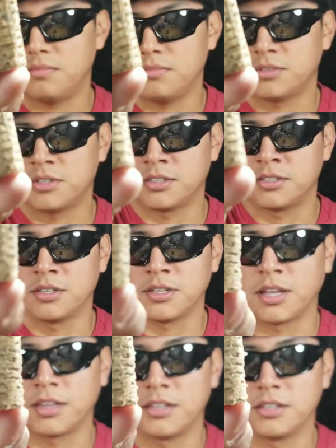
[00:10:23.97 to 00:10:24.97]
starts to look
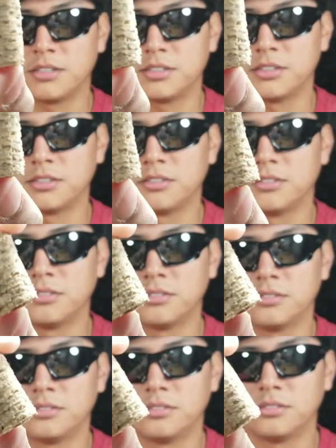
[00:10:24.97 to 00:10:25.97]
like this.
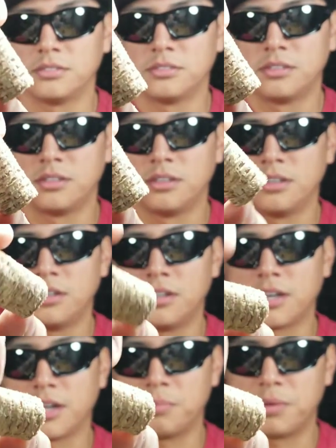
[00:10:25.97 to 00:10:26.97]

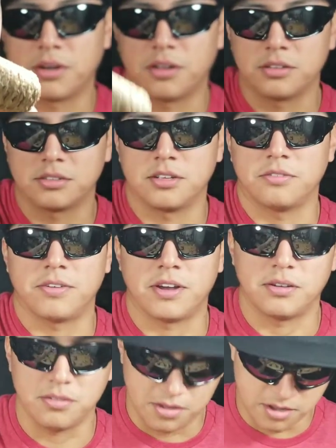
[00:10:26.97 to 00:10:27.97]
I gotta pick all this stuff
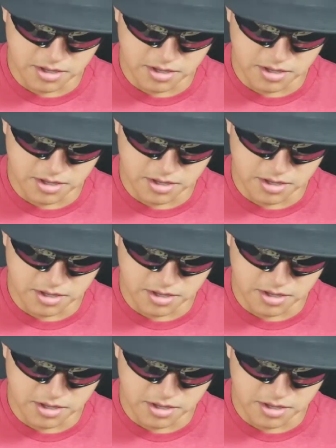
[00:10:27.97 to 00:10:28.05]
out,